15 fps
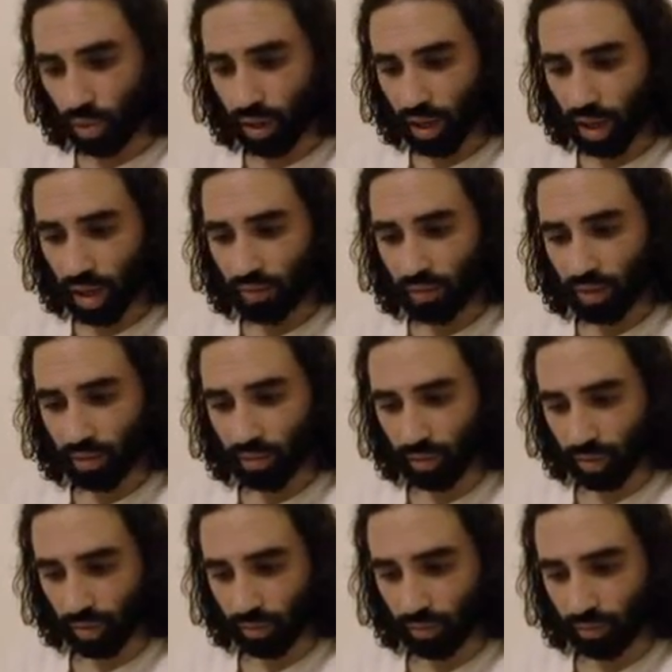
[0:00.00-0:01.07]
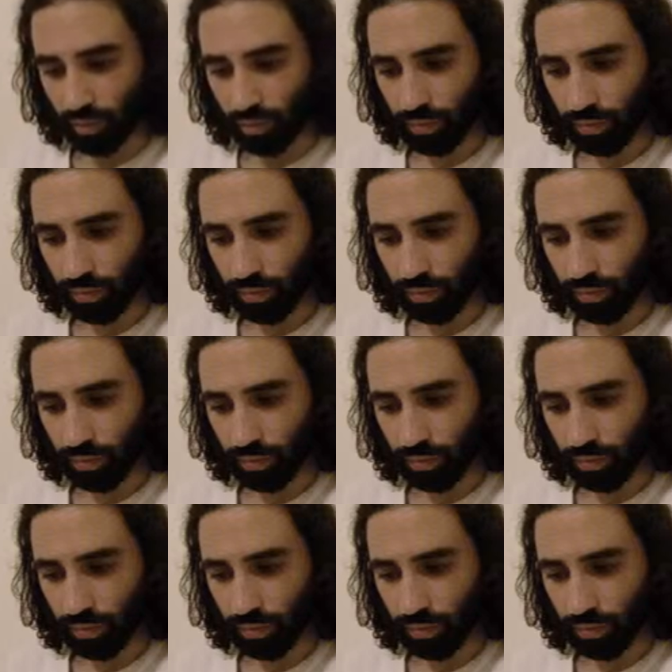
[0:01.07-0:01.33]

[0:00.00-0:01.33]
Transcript: we have given them,